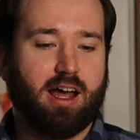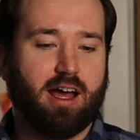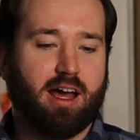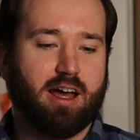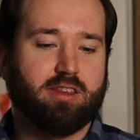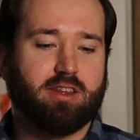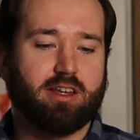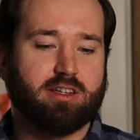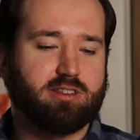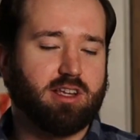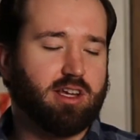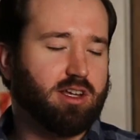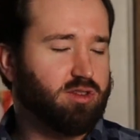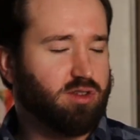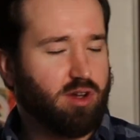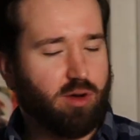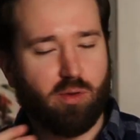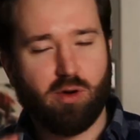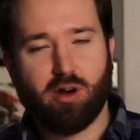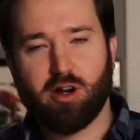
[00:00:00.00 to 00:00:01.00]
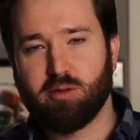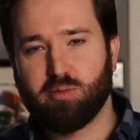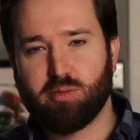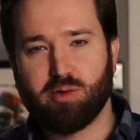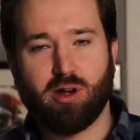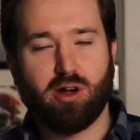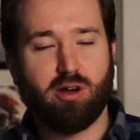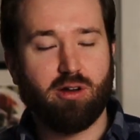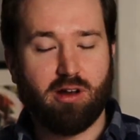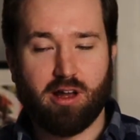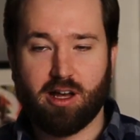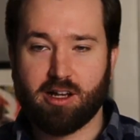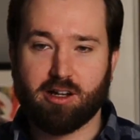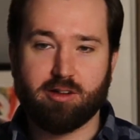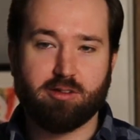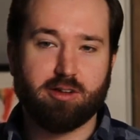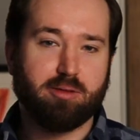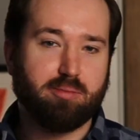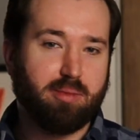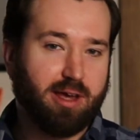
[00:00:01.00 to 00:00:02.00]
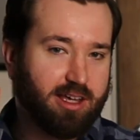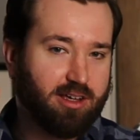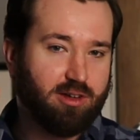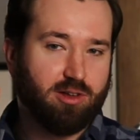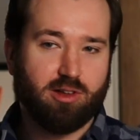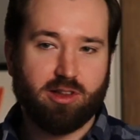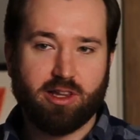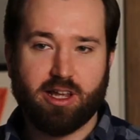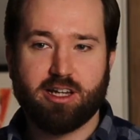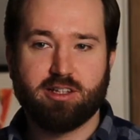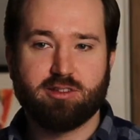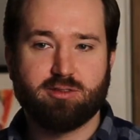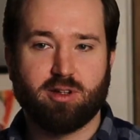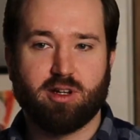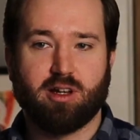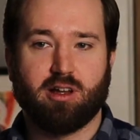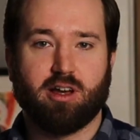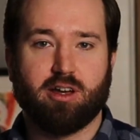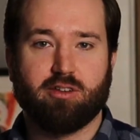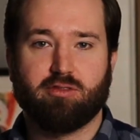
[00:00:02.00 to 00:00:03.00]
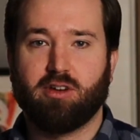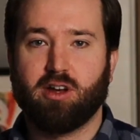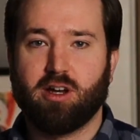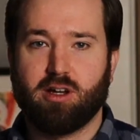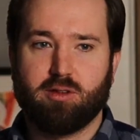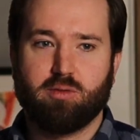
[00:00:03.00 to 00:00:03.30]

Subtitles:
and they're saying, don't worry bro, like I'm going to make it all later in life.